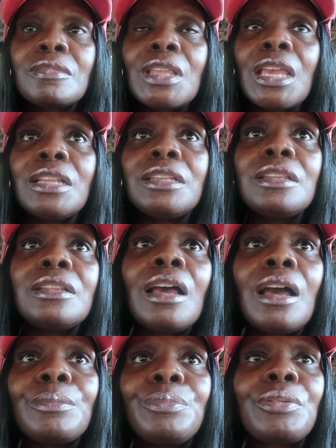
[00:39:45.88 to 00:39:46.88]
And
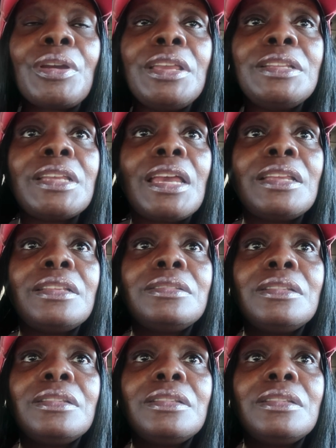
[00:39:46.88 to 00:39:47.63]
I pray that